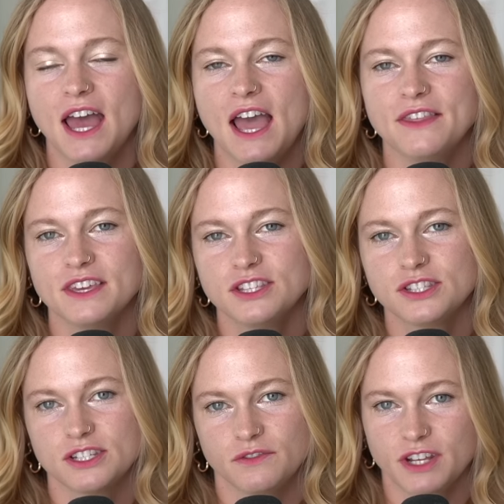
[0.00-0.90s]
And this
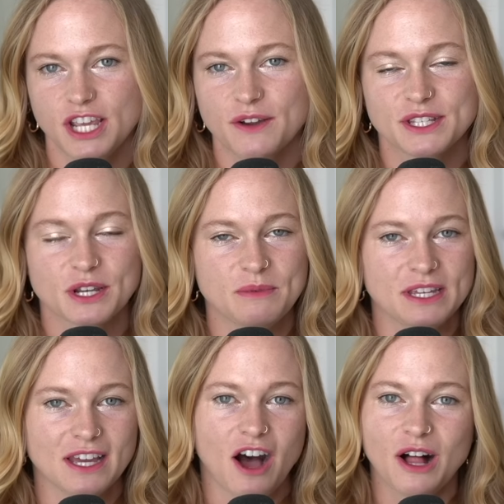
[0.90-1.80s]
video is going to
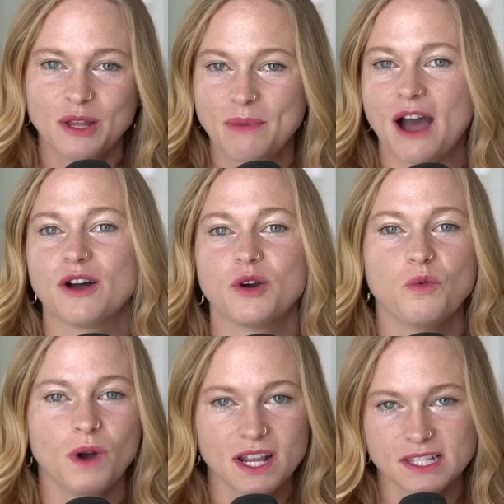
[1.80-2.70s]
be all about
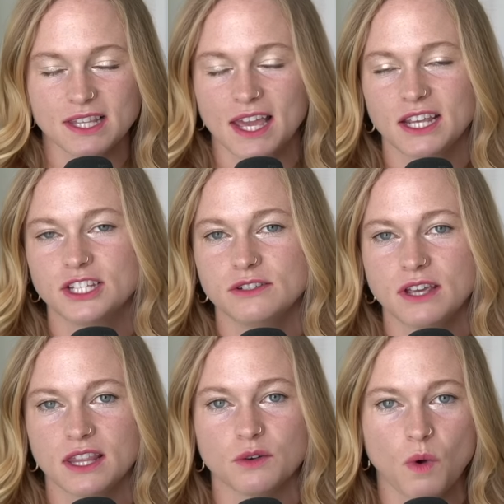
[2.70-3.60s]
what it's like to
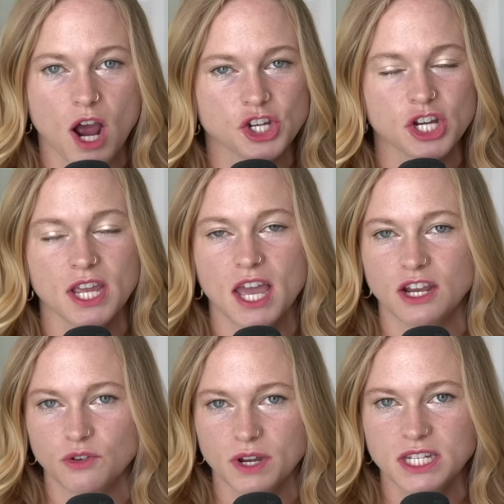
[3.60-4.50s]
get the washing and
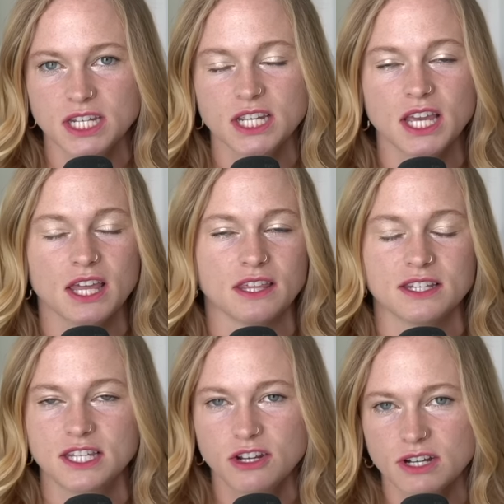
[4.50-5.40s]
anointing, the
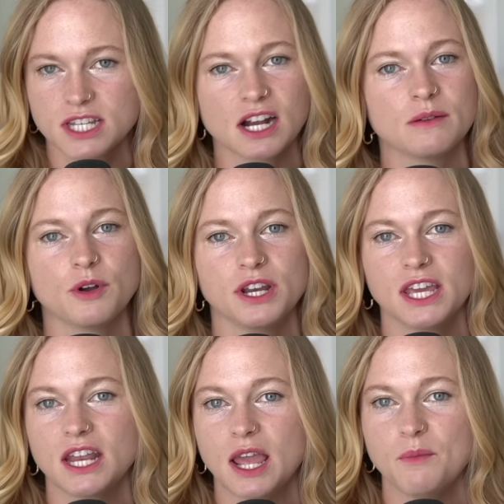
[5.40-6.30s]
secret ceremony
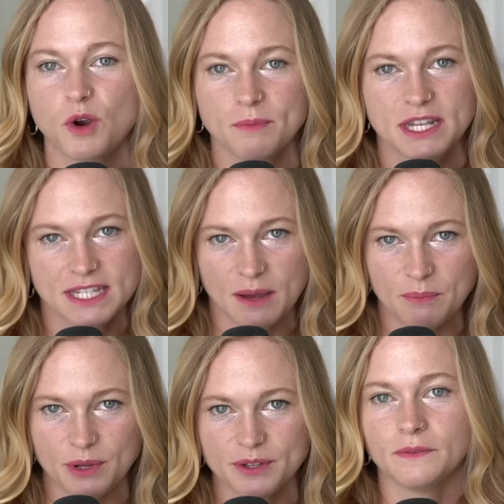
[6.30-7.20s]
in a Mormon
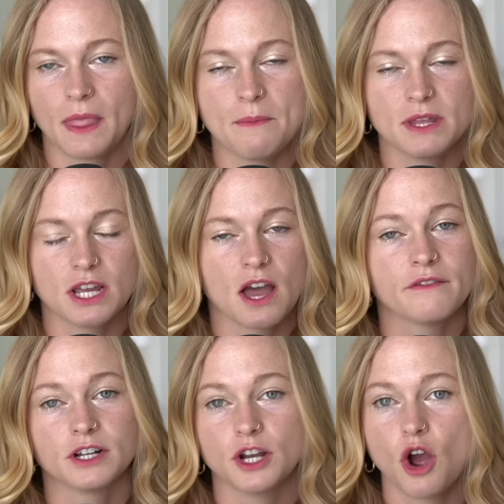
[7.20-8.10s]
temple. I'm going to
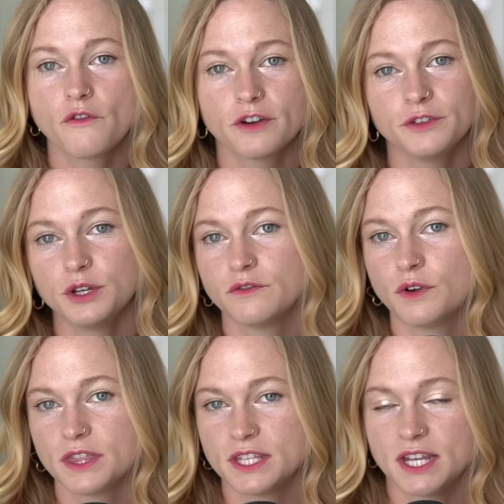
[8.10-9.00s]
cover an overview of
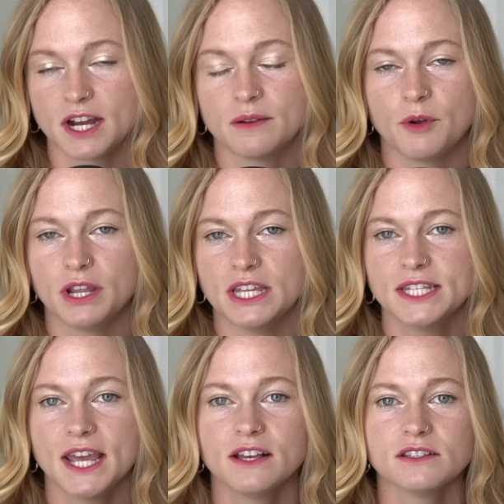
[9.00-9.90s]
what the ceremony
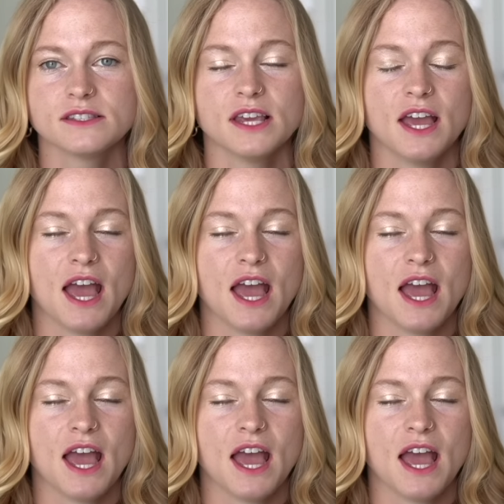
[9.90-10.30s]
entails.